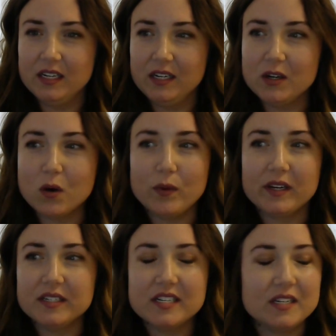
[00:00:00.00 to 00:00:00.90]
we
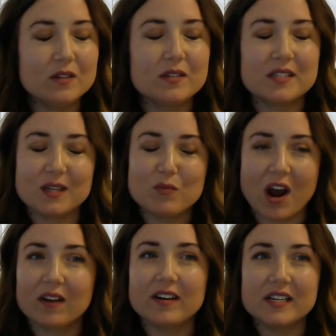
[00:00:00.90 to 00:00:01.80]
continue to see
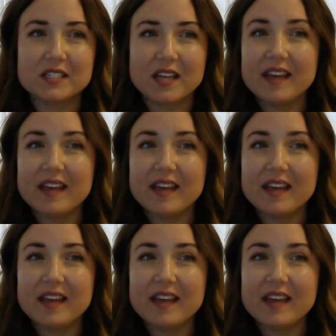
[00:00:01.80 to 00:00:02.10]
progress.